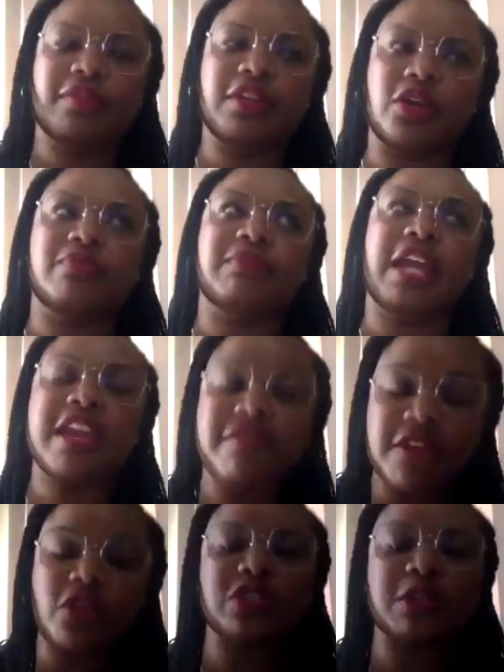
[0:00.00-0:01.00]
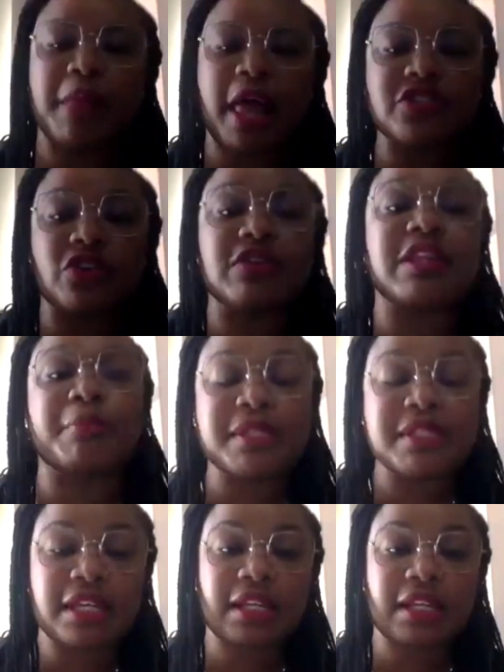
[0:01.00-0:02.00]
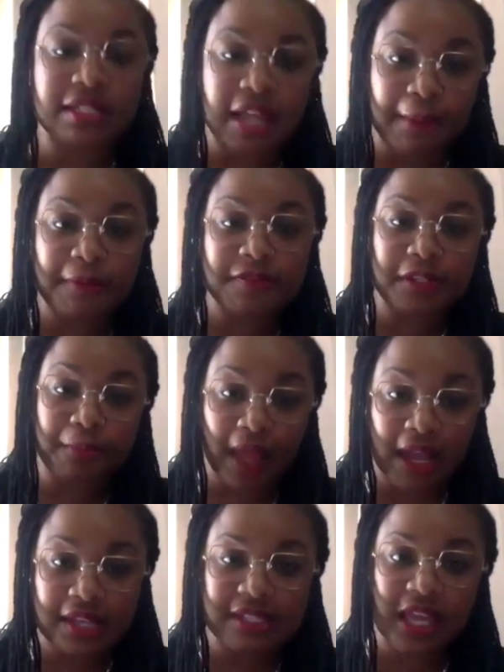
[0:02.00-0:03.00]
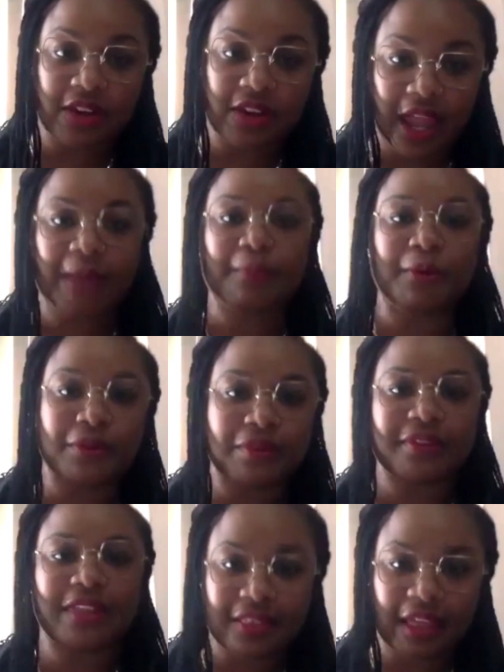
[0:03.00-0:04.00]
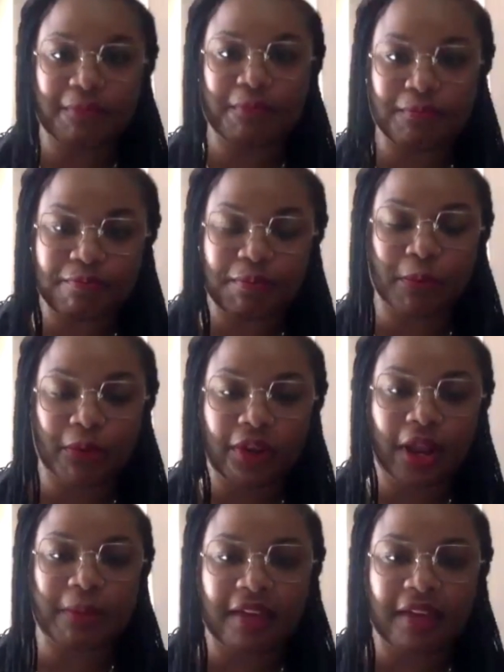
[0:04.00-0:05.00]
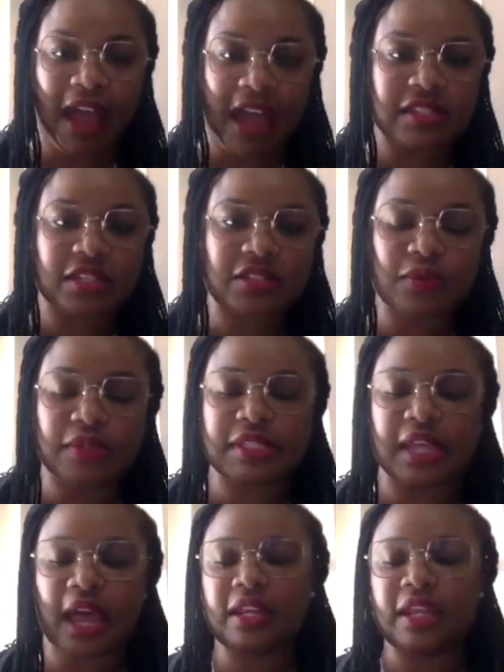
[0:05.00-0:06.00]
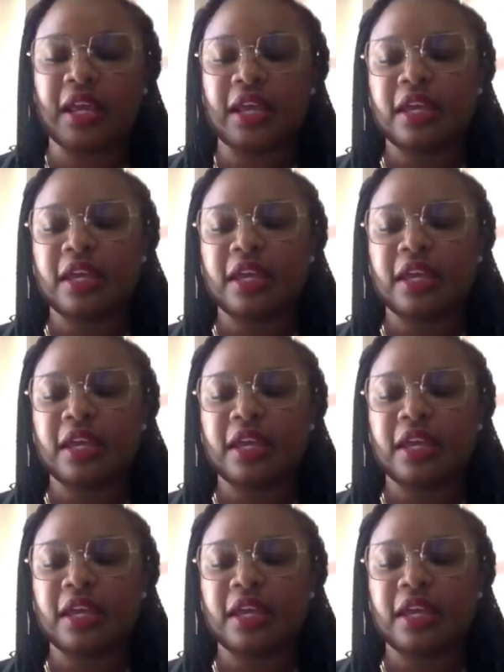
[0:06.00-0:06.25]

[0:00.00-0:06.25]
you know, even though supplies are limited and the type of supplies that are able, that people are able to have access to inside,